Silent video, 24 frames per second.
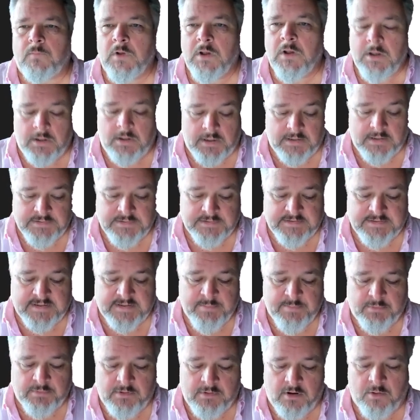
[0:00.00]
It's a
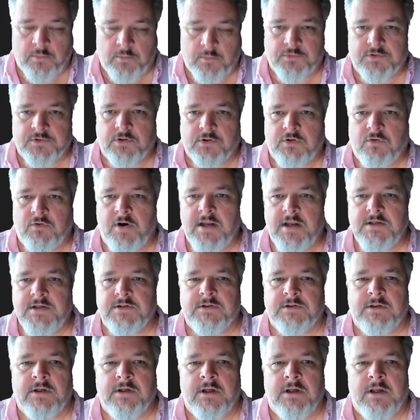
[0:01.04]
table I want to
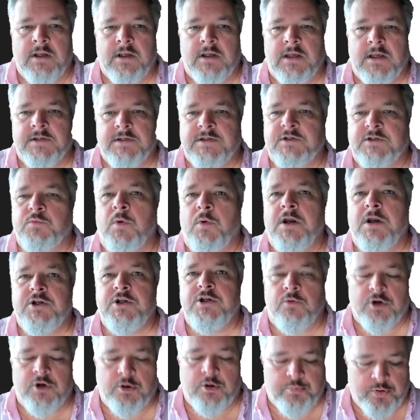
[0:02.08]
create. It says, where do
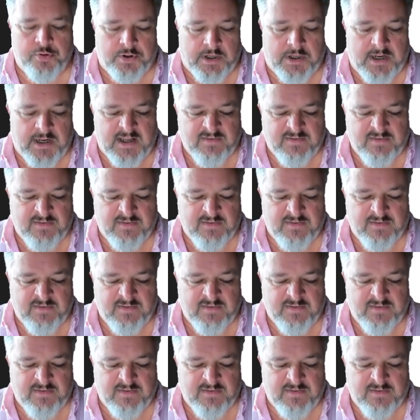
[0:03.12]
you want to put it?